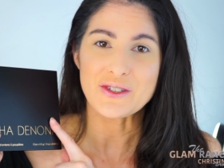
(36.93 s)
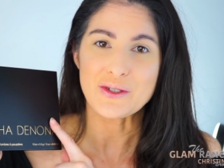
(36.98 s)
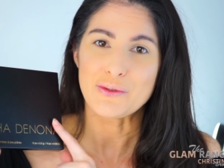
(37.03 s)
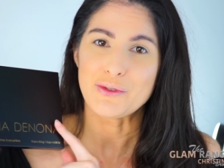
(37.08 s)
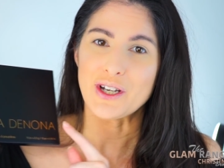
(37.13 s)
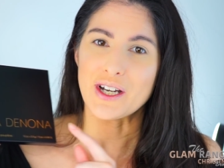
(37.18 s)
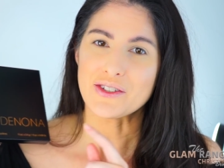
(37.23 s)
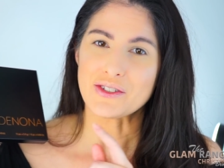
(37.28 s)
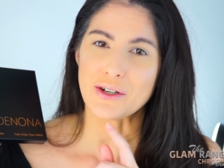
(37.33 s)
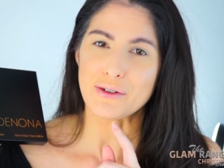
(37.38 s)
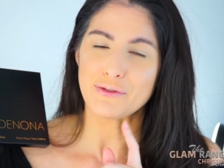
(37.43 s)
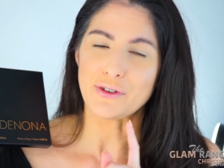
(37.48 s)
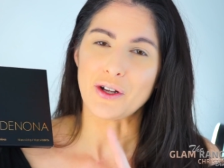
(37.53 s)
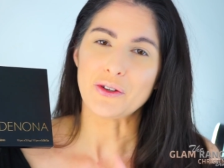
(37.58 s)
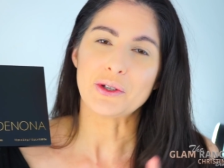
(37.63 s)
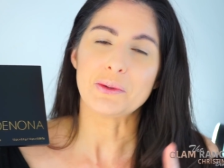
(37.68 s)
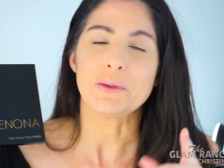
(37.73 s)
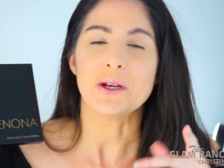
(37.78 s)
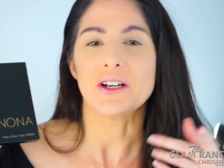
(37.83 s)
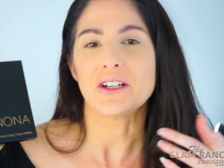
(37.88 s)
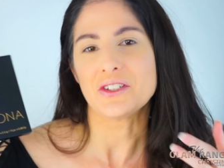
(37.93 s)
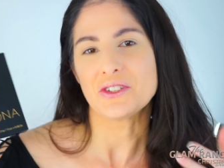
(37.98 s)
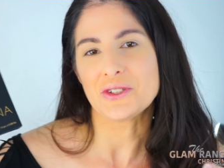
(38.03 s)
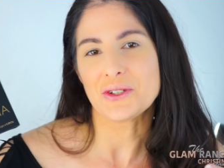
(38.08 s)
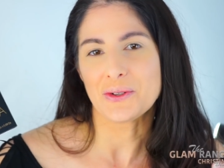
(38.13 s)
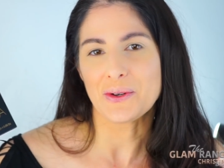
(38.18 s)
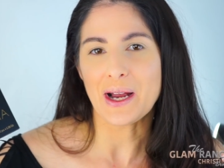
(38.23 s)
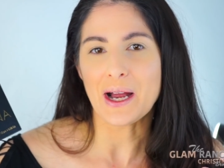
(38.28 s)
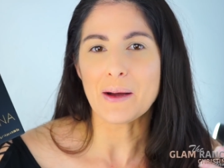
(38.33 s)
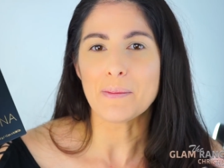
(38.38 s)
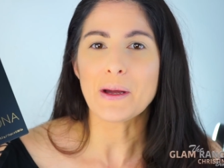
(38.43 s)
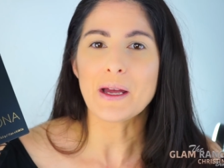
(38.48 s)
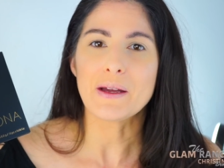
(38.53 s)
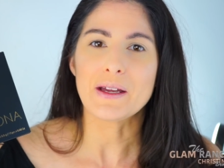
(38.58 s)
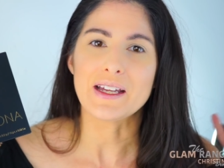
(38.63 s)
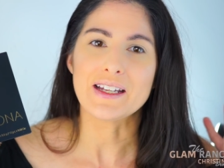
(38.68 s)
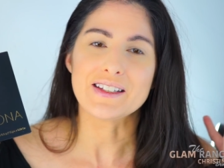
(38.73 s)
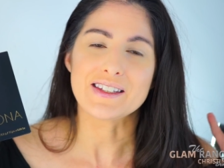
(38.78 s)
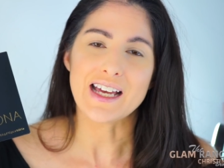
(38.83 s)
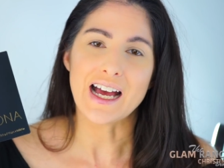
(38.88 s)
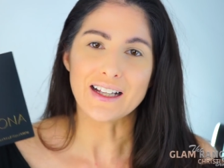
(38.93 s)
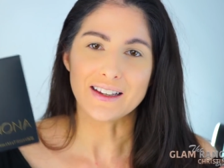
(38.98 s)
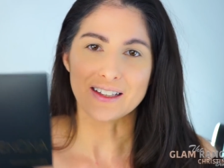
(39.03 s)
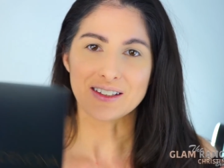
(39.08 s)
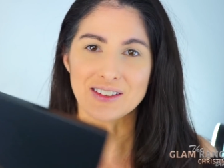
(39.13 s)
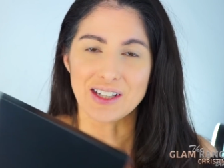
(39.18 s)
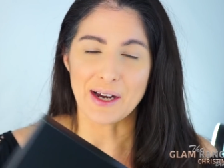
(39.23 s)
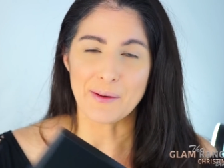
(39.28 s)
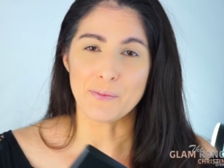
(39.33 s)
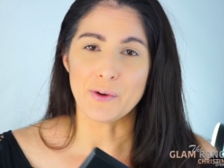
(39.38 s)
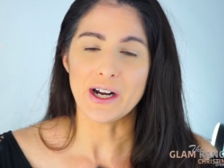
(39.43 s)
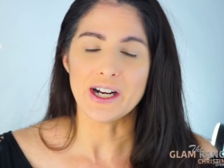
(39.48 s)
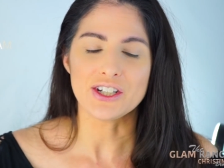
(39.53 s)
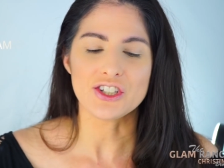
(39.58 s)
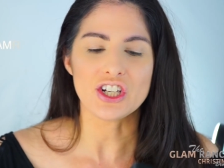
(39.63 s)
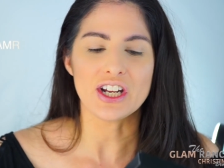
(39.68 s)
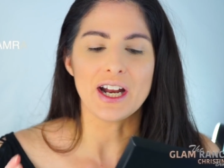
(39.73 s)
So if you guys aren't following me on Instagram, it's at The Glam Ranch.